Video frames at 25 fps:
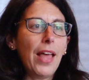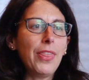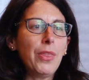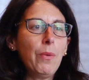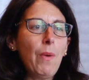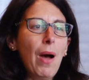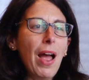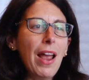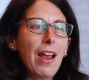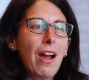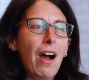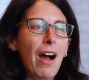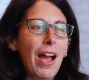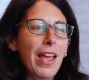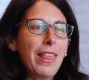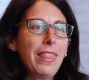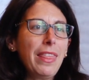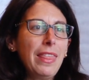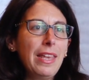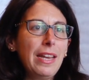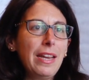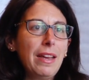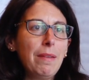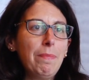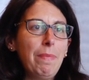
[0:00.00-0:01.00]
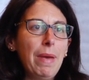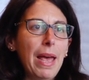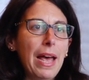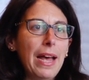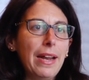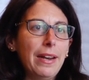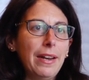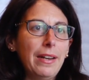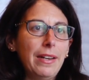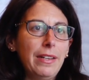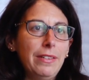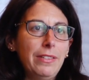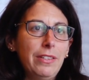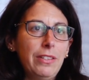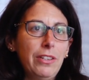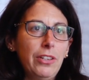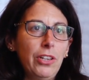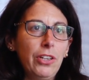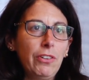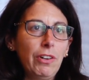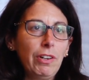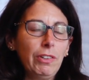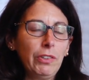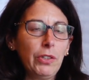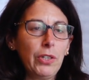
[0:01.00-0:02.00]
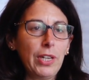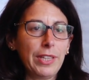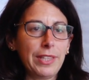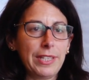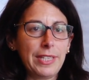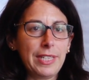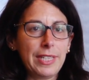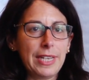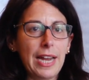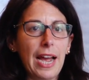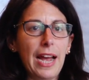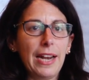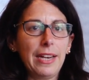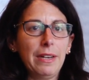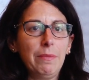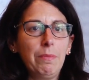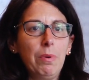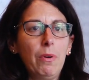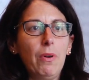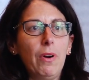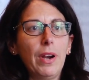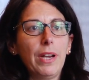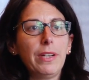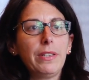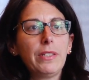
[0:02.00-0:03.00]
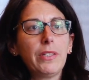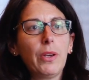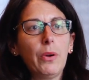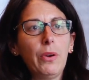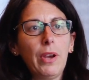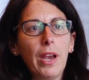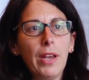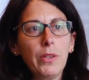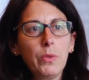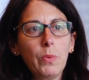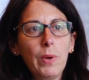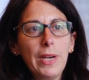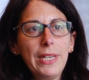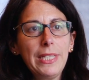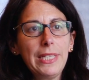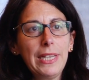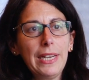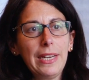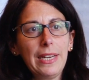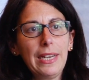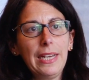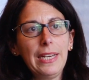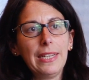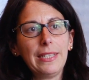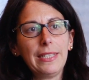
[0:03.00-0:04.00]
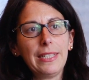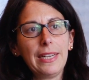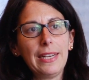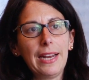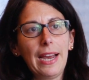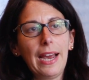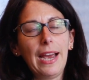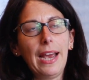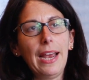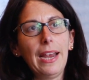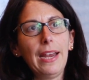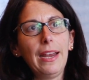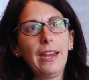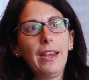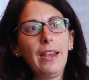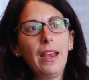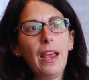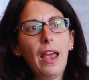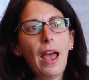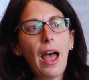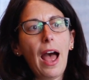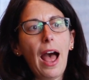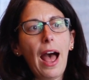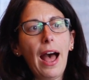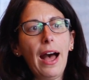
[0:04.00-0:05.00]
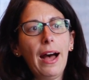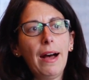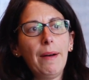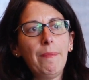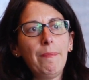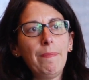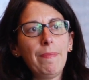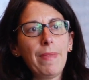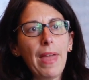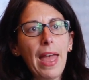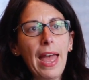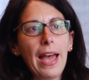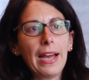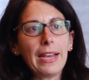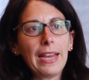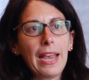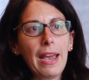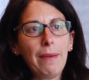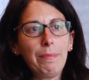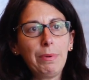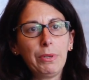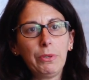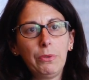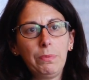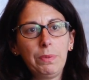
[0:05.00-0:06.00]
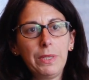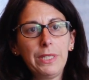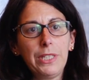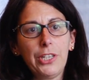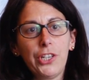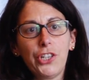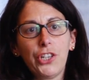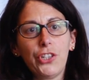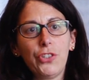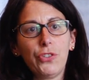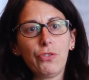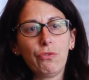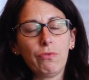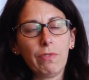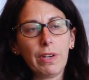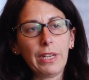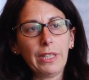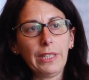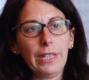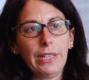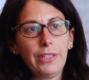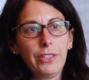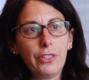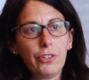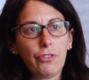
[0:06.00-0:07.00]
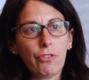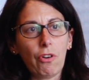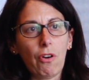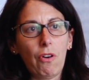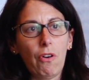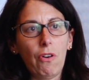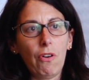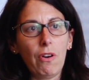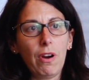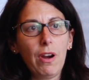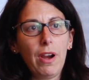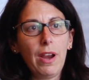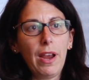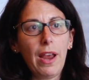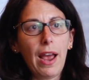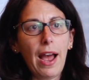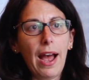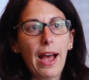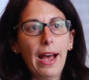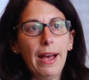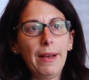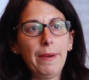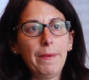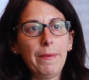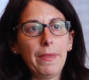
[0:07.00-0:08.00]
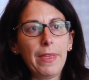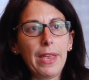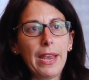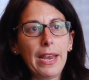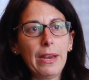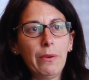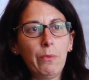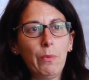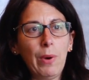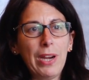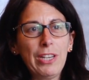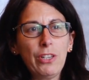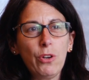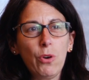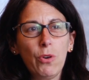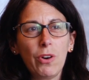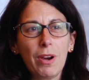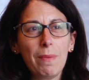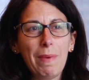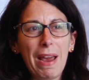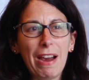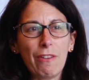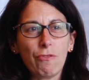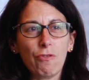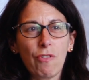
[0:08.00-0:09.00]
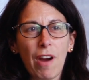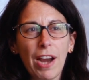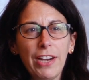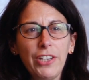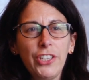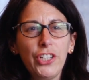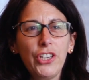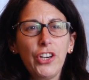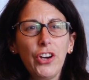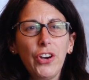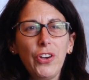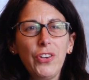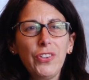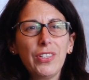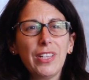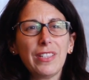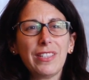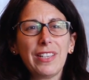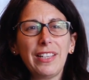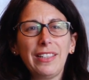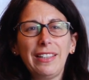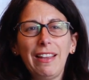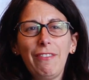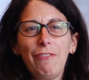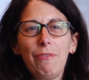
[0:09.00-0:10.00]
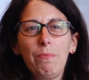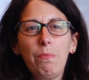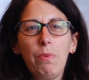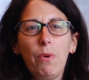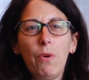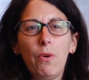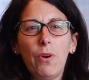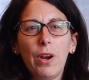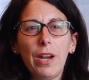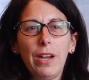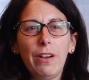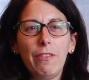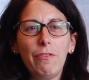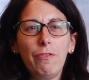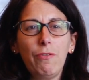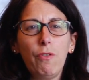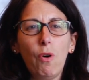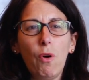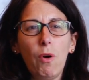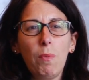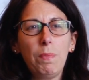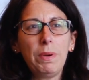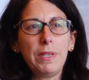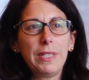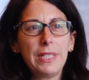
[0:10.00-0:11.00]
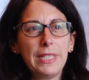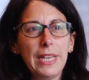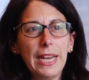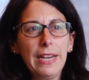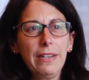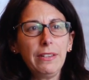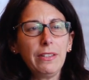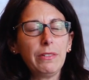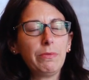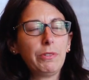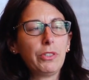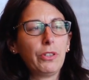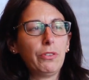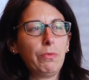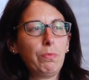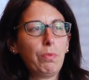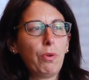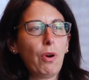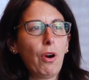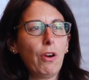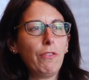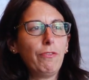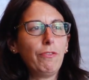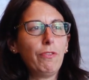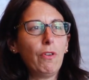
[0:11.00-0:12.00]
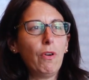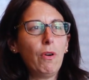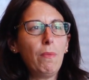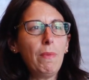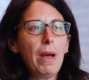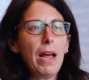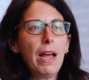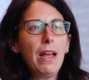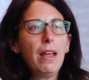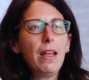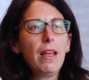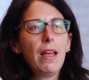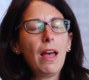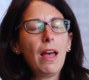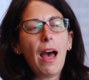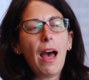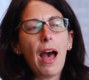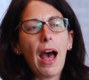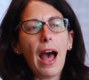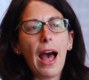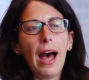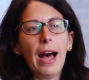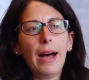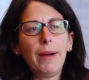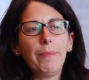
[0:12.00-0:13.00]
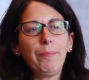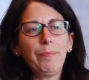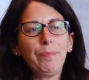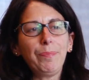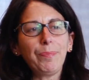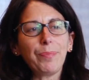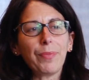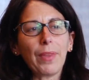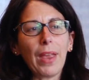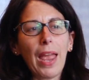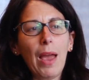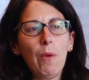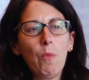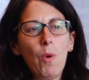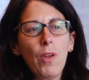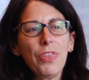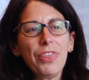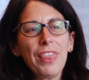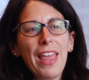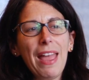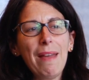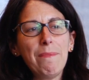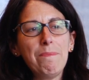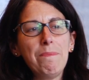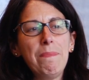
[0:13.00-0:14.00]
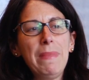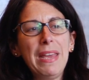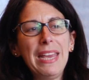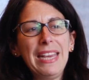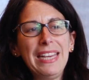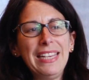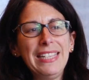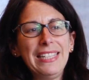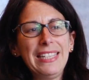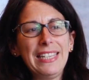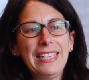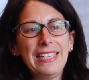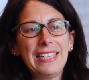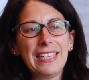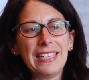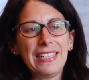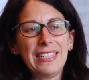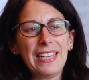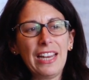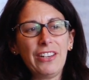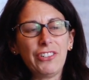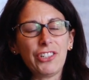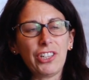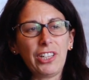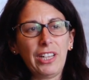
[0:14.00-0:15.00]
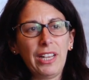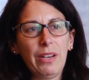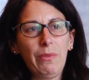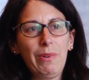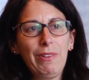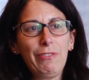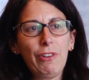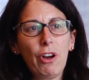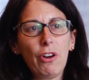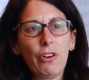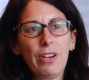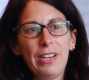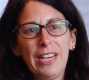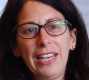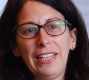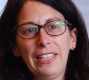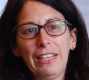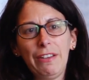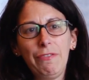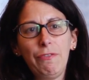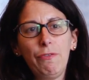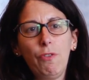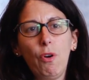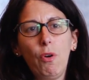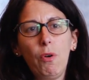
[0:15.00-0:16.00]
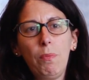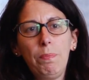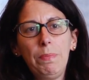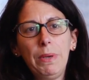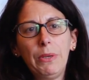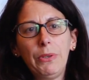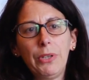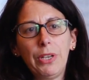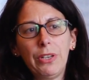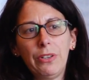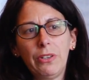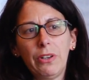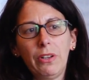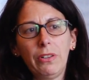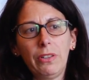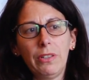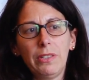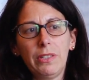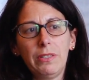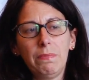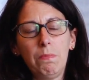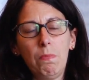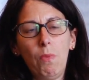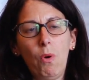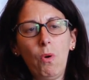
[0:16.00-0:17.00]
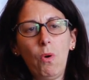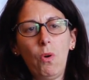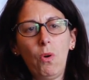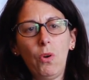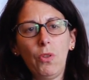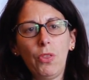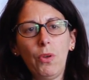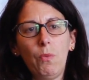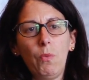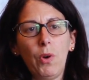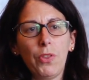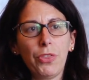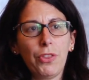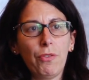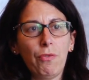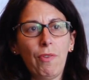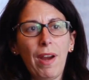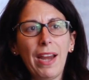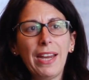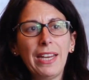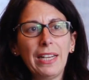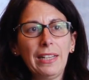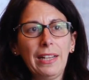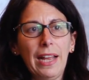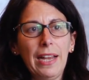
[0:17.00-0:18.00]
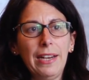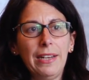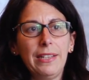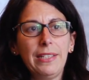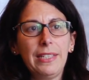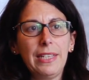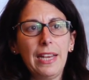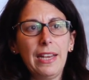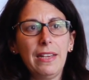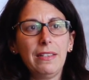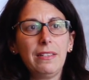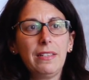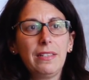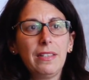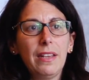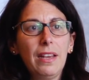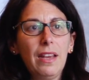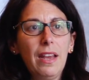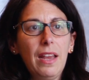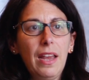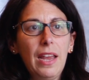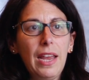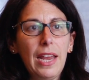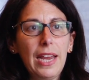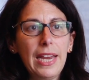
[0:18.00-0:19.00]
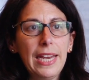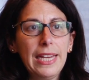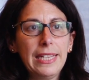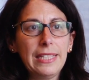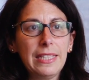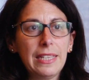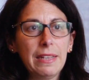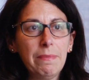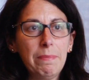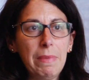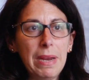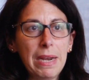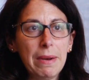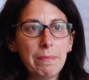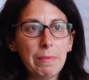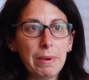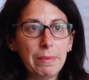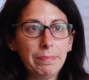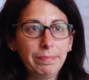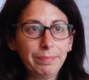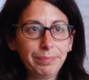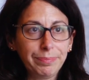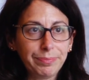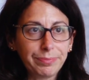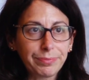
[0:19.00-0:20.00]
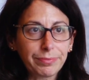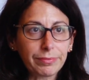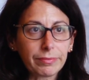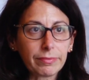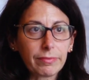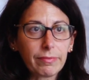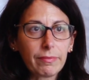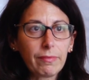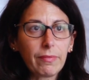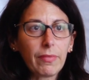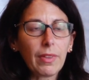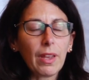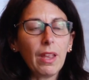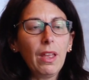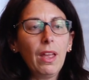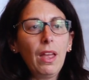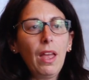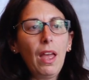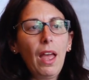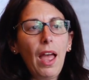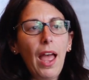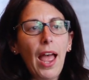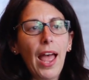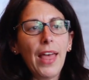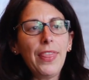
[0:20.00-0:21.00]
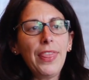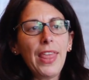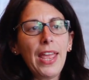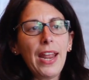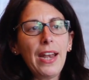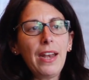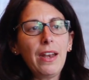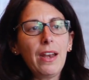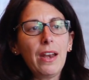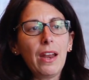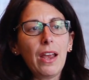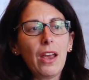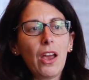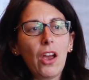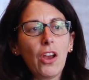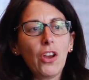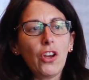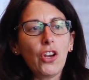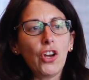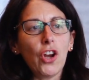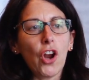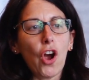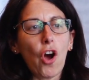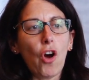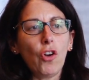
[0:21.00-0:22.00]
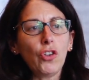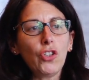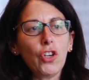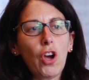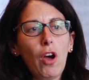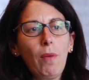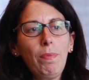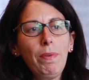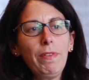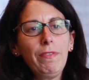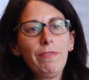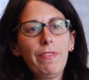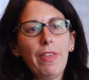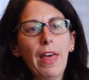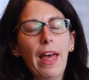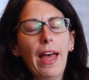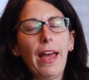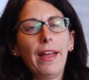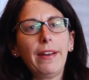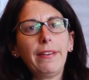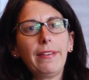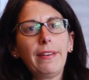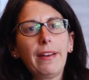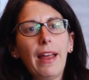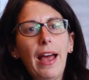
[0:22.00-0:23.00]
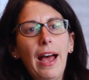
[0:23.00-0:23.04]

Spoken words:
the way I think about it is you've got to look at the starting point. So as we sit here today, our capital position's really strong. We talk about ratios, it's 11.4%, sort of pro forma. And what that means is essentially we've got nearly $4 billion more than what the regulator says is the minimum. And then on top of that,